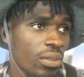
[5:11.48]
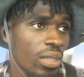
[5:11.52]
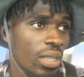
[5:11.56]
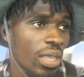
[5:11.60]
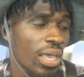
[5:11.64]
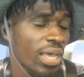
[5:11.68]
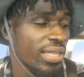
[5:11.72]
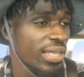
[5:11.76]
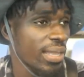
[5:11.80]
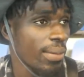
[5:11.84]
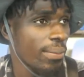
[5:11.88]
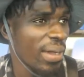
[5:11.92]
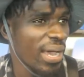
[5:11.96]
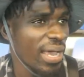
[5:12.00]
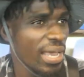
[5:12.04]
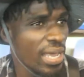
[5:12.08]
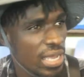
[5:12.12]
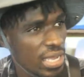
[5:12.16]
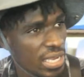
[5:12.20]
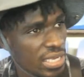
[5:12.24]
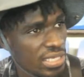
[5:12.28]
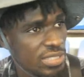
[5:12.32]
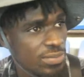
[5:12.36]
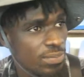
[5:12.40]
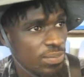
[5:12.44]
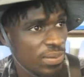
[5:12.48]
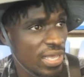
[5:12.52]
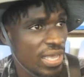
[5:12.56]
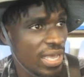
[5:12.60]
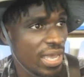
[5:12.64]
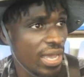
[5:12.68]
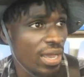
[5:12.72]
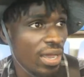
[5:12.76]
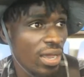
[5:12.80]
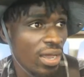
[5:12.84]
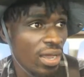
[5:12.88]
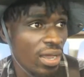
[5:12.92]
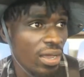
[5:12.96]
a number 8
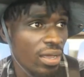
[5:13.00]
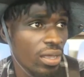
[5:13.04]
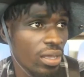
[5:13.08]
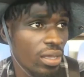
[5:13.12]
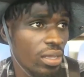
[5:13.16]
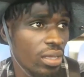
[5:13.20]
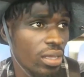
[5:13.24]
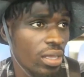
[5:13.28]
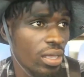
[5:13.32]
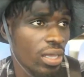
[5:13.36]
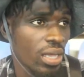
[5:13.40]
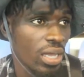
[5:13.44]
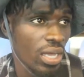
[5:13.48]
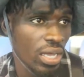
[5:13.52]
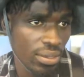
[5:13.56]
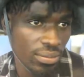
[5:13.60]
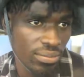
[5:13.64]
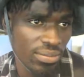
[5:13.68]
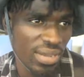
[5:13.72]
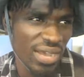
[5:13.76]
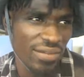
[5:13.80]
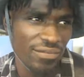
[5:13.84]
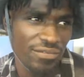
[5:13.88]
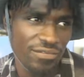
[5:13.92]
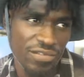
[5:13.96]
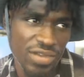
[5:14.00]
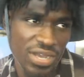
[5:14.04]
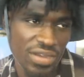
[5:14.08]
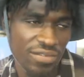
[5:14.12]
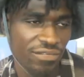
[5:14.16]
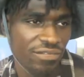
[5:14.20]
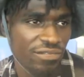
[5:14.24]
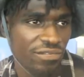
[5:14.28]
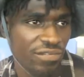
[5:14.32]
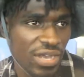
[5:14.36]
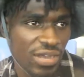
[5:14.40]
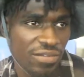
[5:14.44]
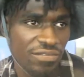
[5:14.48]
player.
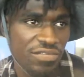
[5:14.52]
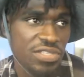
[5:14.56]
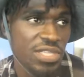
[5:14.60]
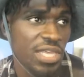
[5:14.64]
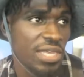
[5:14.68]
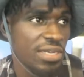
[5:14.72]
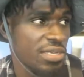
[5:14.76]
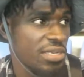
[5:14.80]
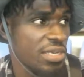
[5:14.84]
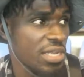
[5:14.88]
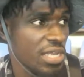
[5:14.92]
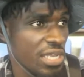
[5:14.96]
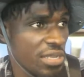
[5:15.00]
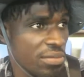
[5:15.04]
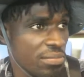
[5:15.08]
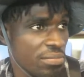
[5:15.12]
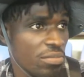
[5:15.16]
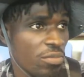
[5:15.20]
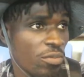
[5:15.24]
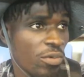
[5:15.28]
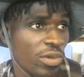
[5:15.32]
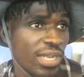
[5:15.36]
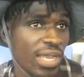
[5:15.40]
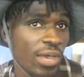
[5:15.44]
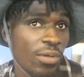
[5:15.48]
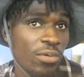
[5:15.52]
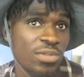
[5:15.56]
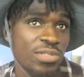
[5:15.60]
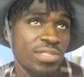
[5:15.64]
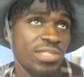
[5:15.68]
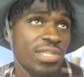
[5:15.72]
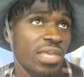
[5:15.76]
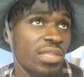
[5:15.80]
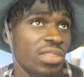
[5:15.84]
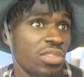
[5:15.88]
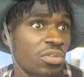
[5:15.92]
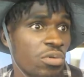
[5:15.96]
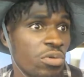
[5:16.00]
I've studied him when I was
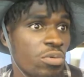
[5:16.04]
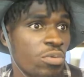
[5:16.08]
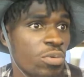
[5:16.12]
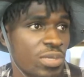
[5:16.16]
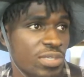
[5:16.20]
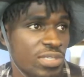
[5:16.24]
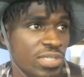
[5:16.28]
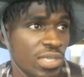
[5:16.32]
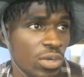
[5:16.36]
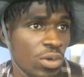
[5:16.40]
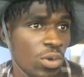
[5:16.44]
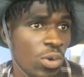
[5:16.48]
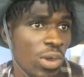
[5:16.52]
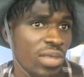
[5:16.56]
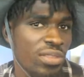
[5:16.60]
here 3 weeks ago.